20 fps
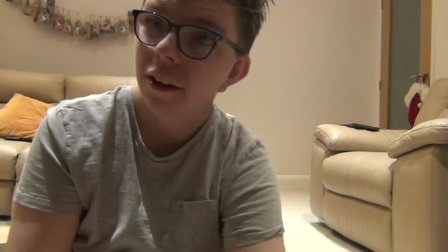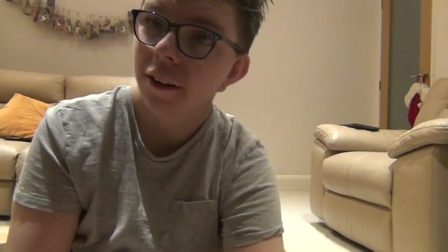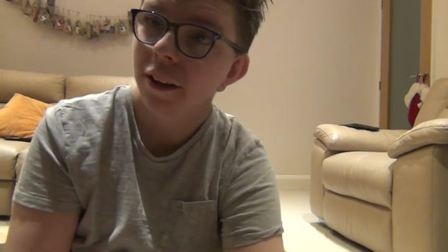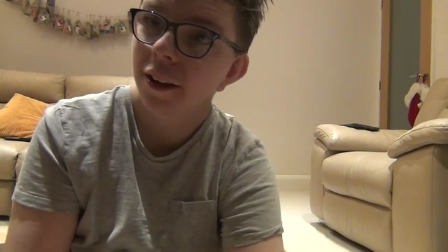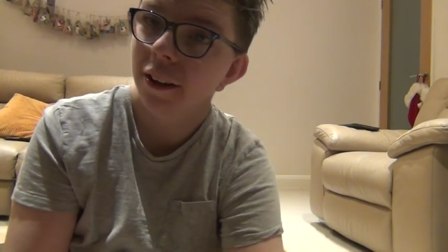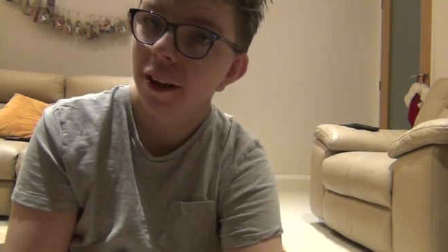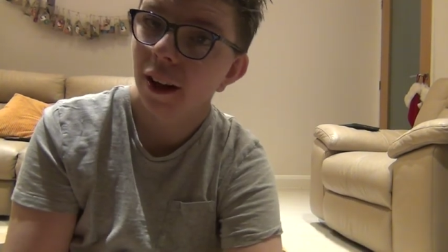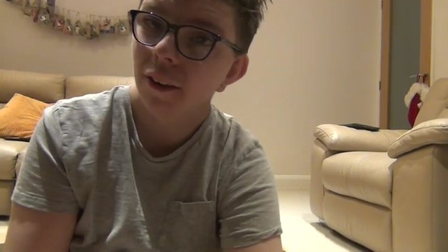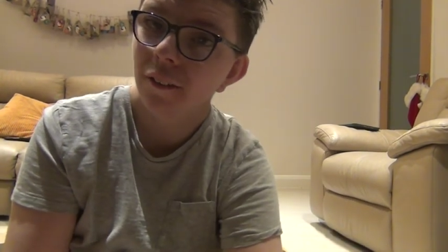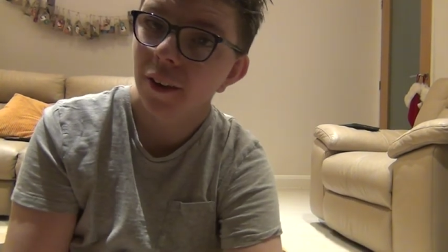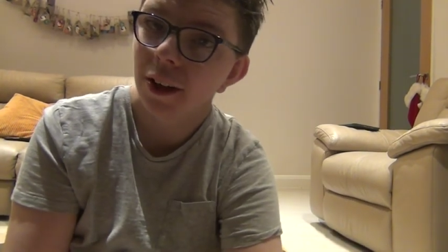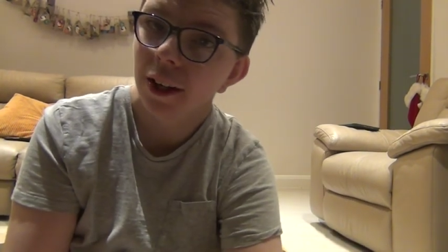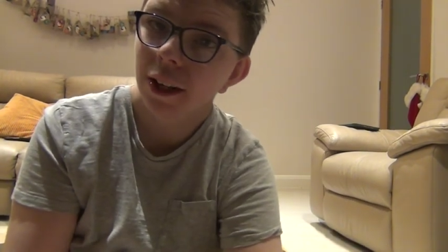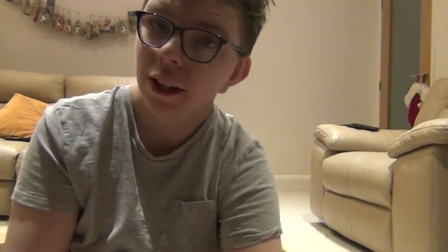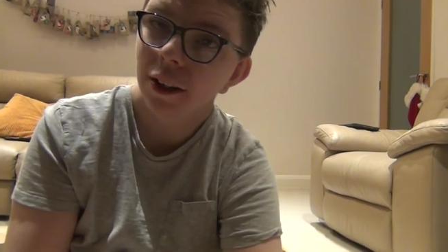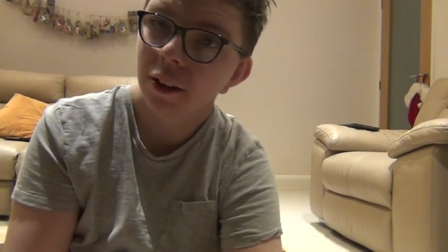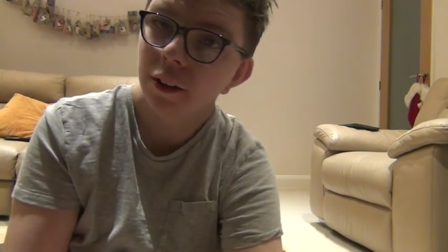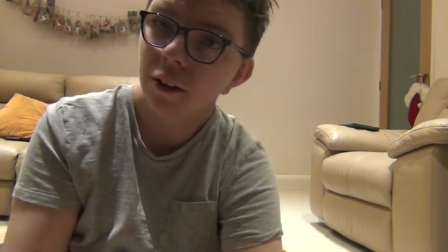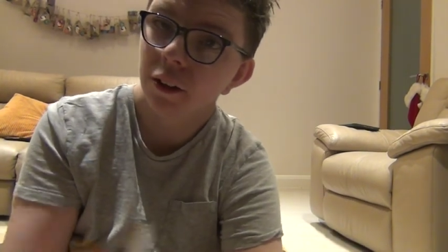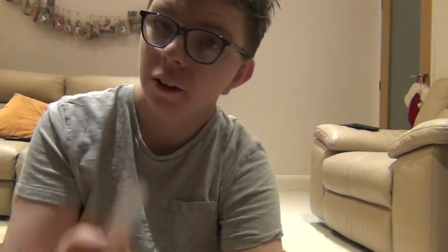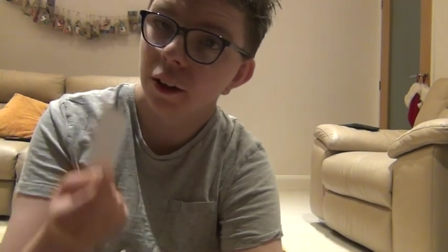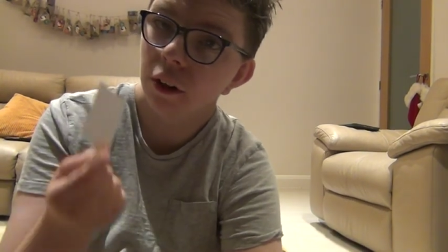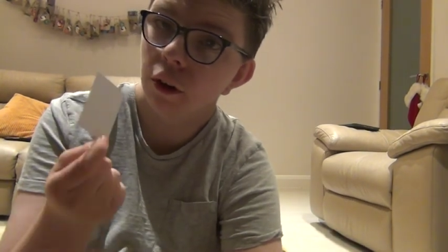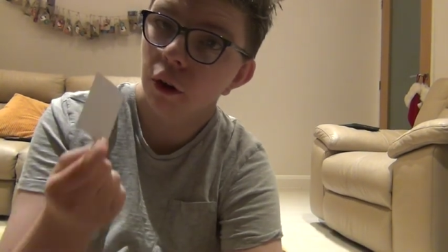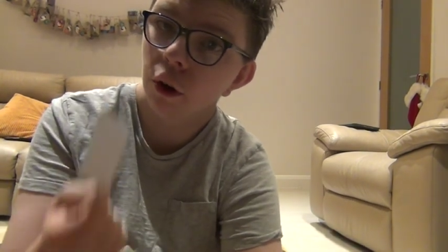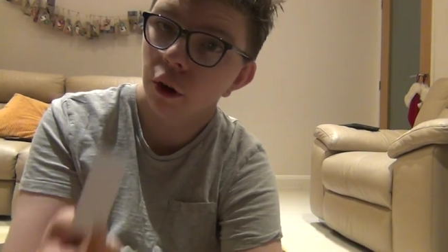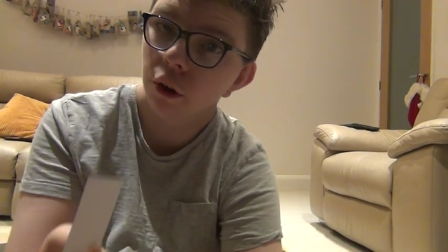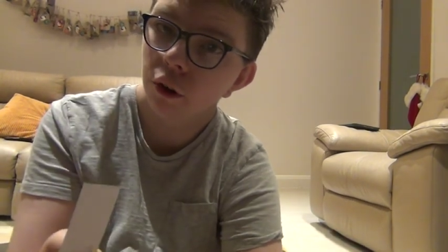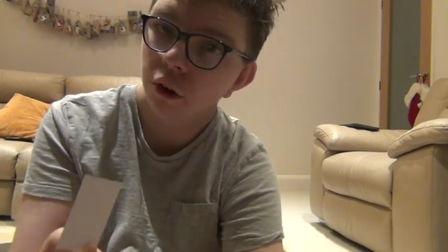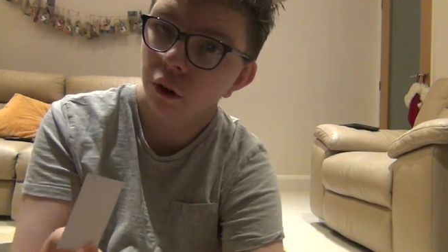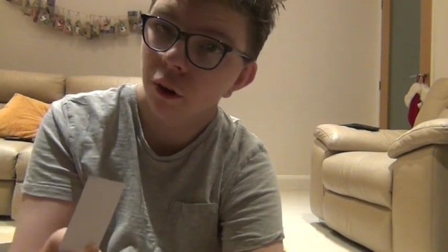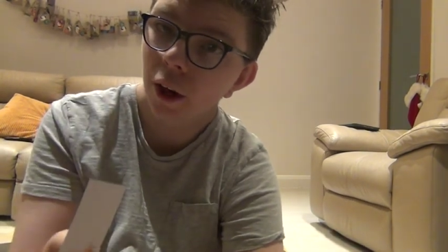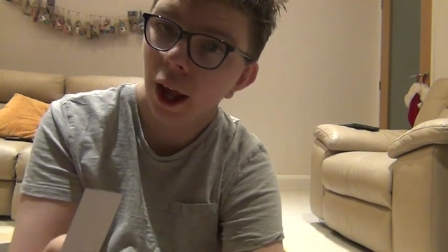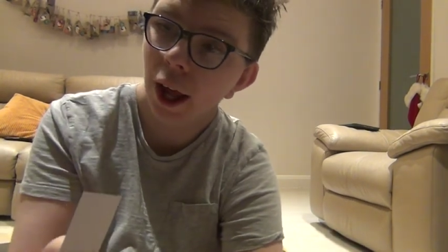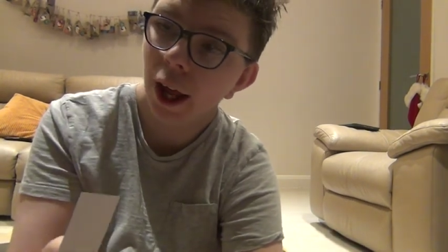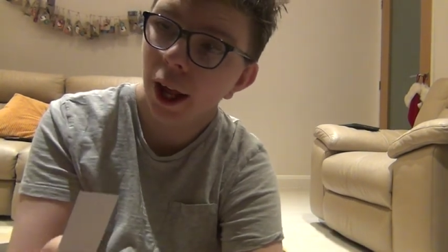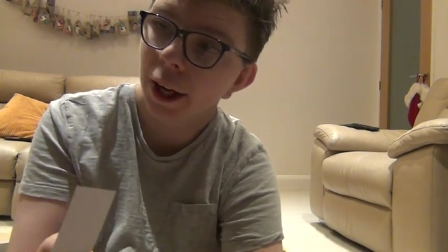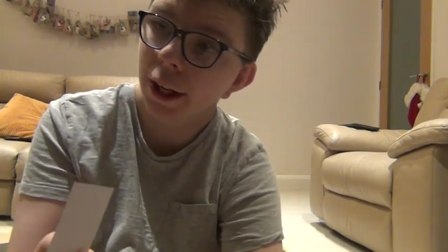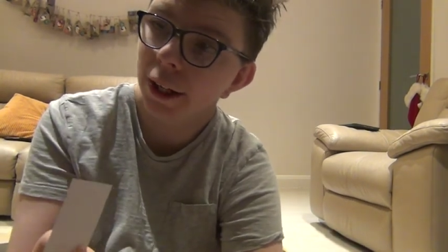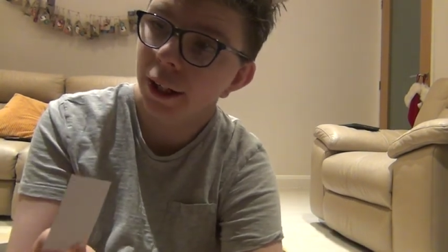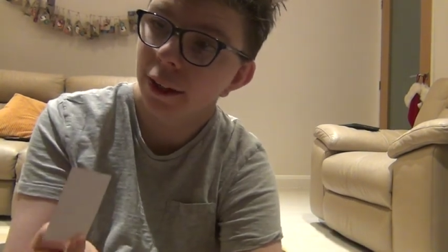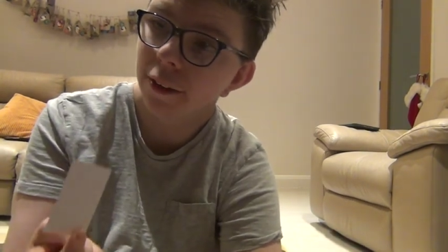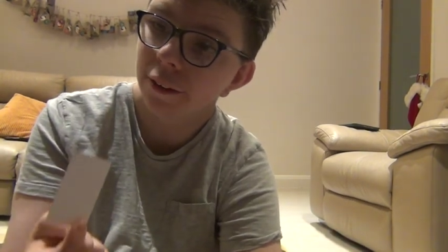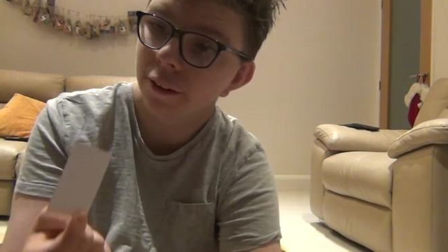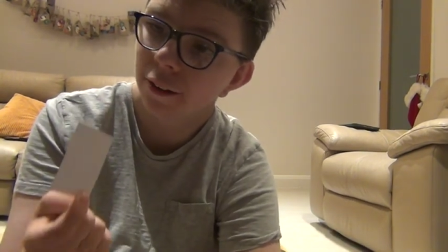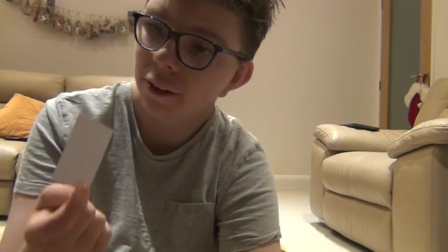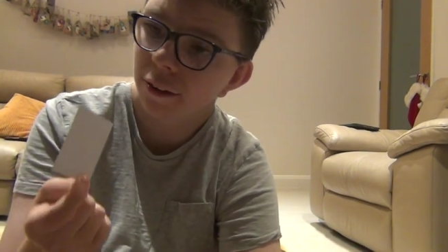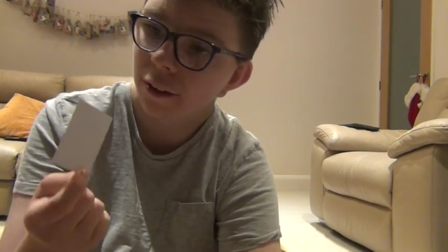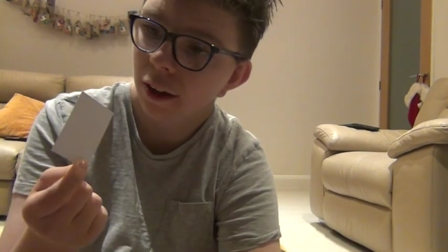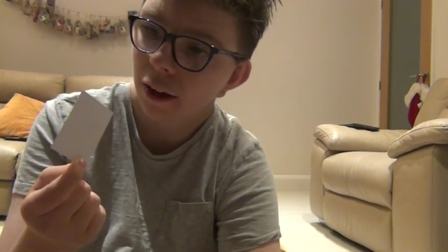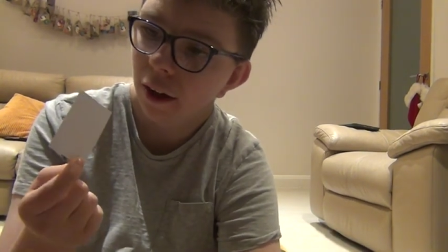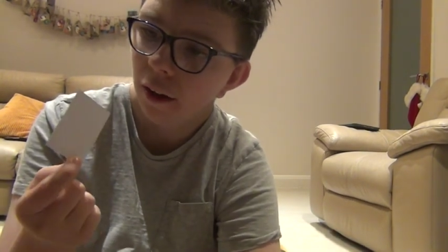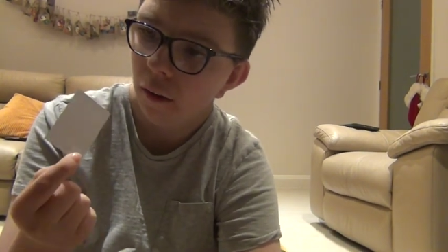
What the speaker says: This having calendar because it looks nice.